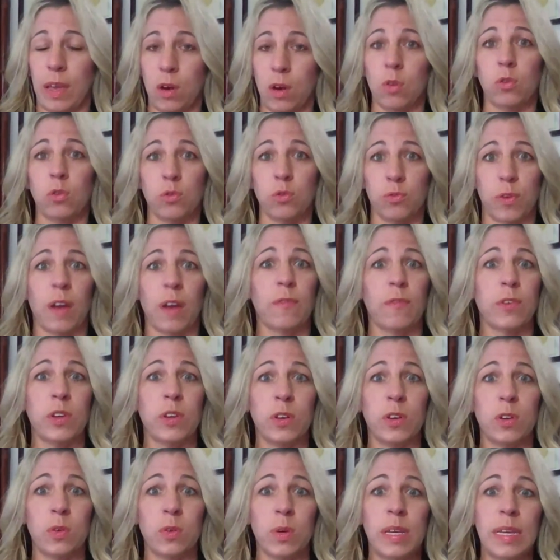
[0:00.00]
held
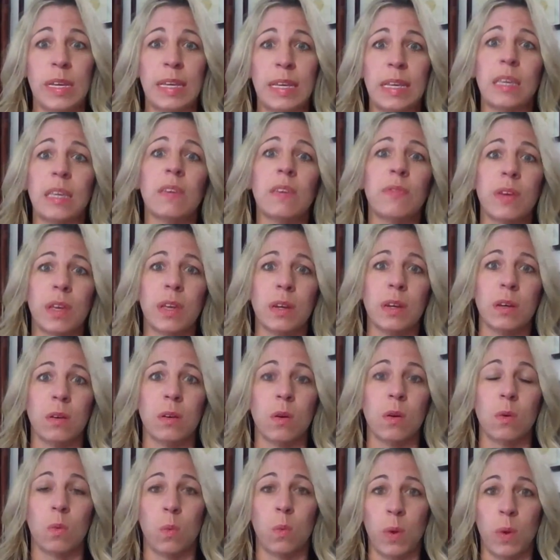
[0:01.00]
revenue
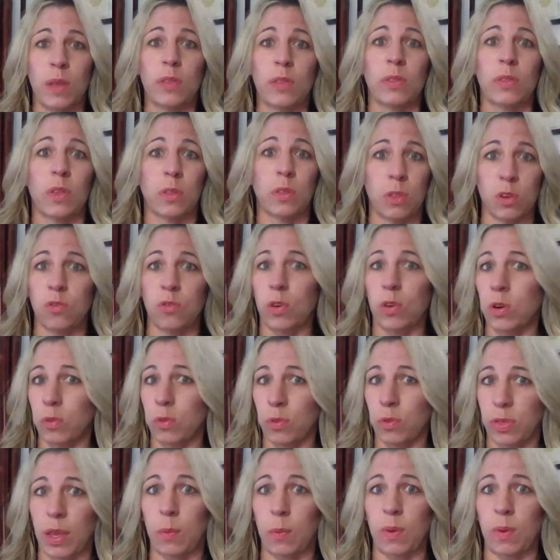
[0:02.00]
even with the
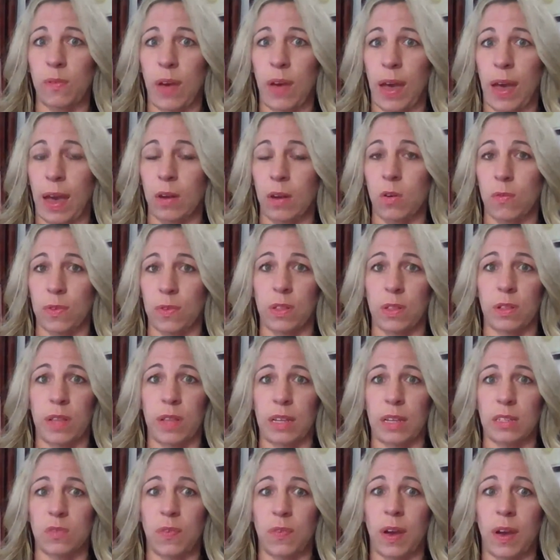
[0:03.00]
growth that we've had over the
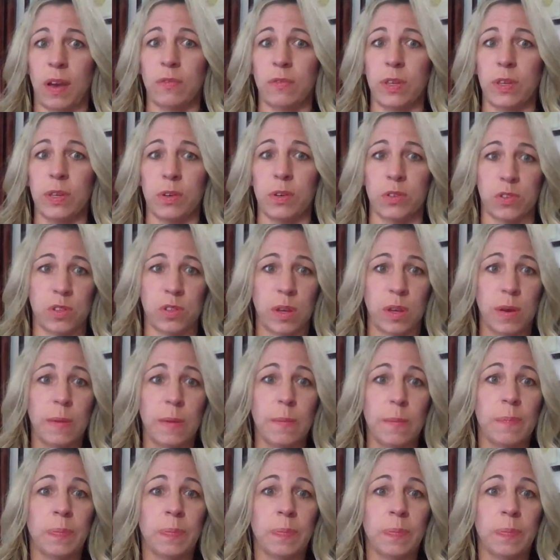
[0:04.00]
last 5 years.